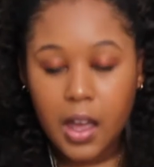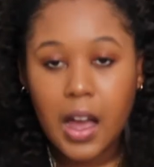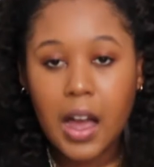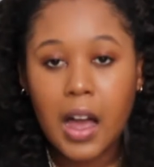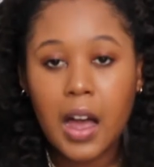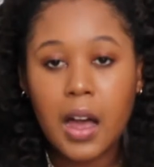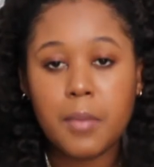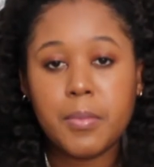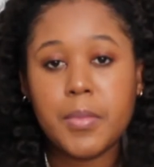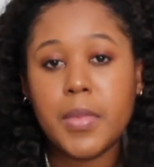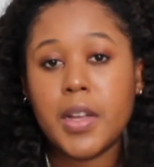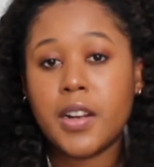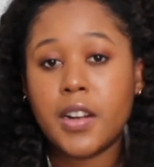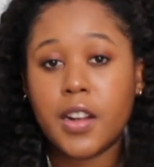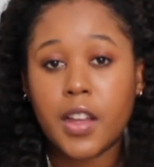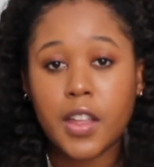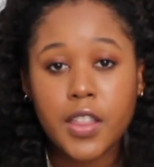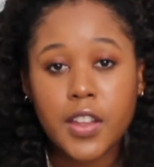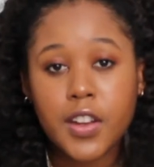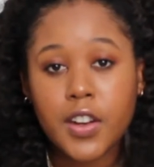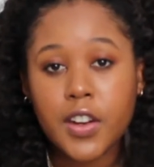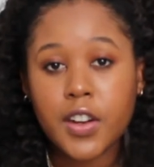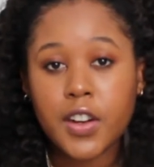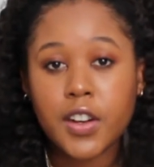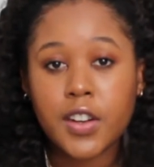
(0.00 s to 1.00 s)

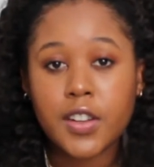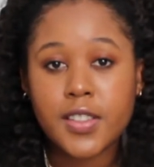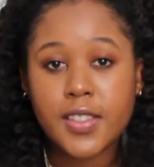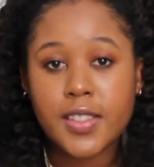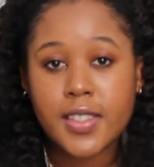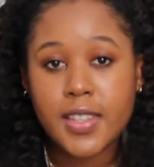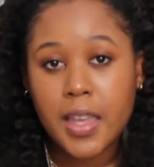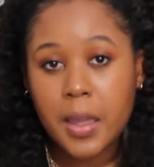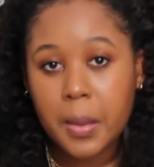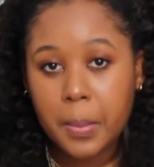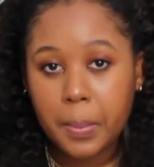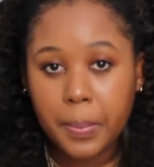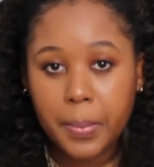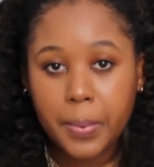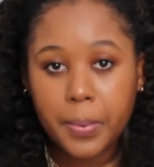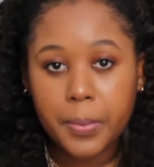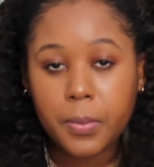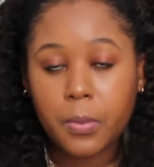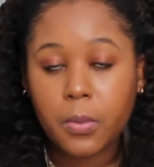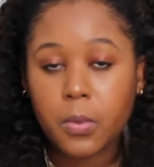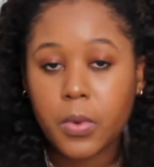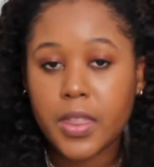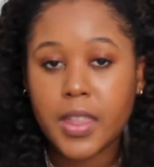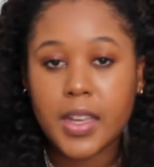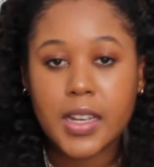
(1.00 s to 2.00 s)
Another tip
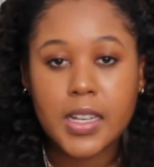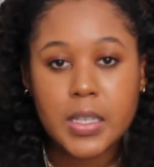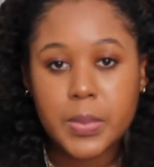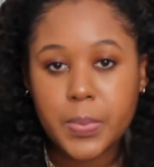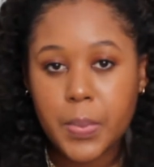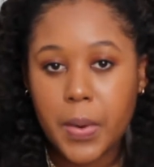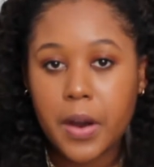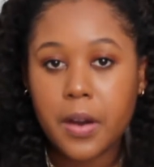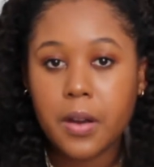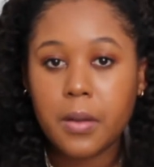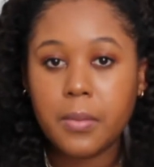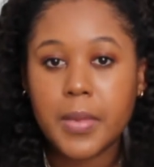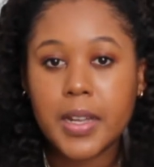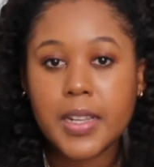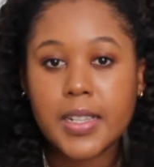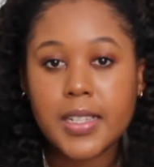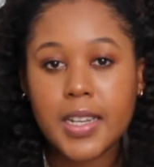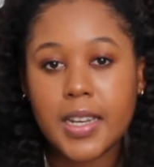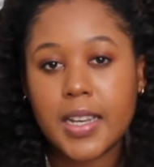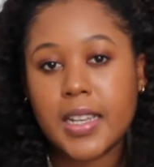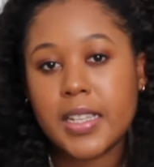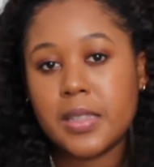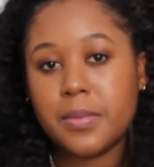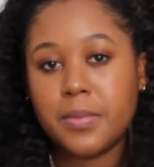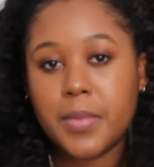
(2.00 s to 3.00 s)
with
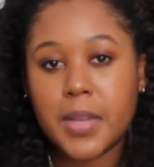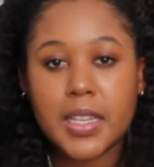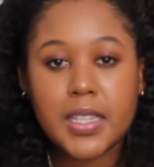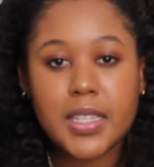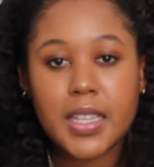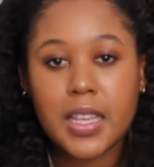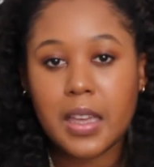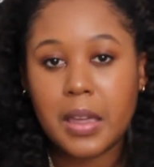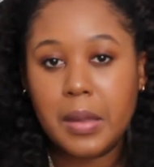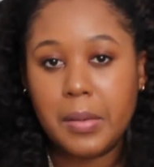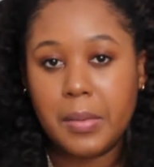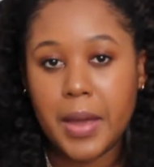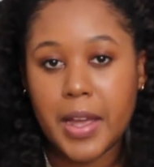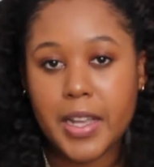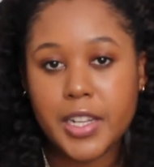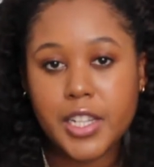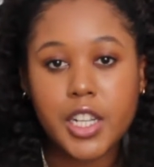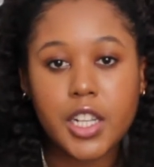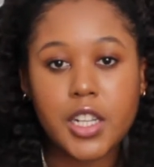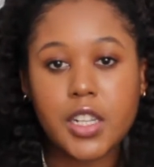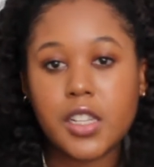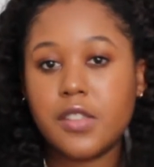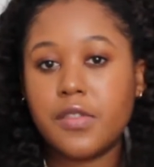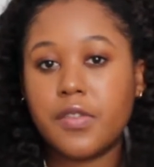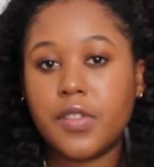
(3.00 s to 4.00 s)
experimenting is mixing and
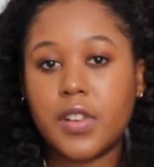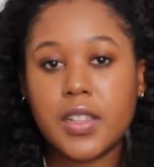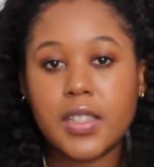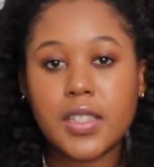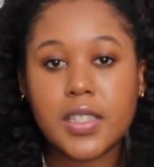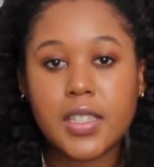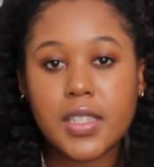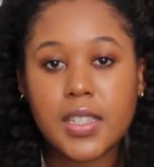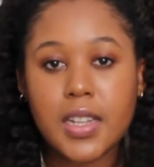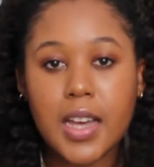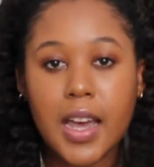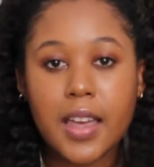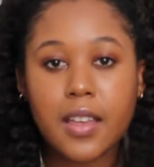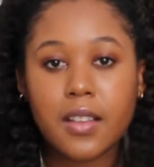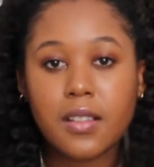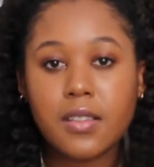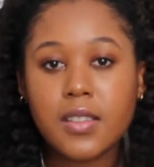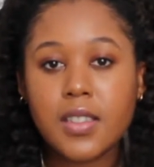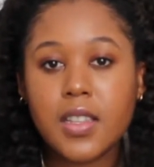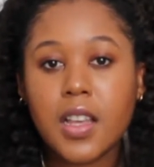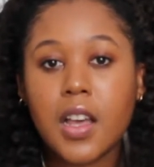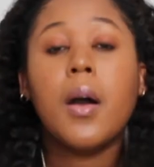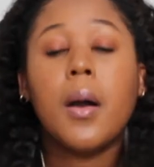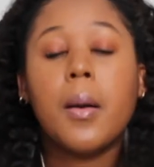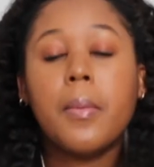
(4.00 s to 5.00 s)
matching different
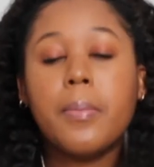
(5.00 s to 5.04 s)
styles.